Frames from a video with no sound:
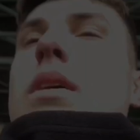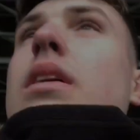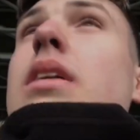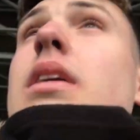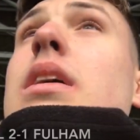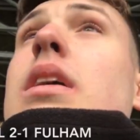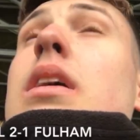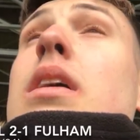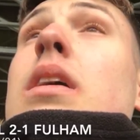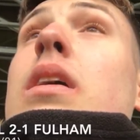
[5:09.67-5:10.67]

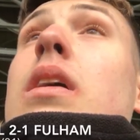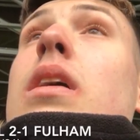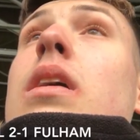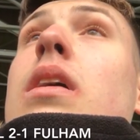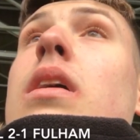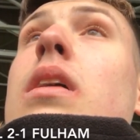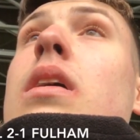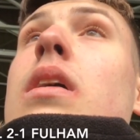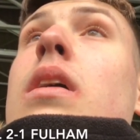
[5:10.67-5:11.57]
(silence)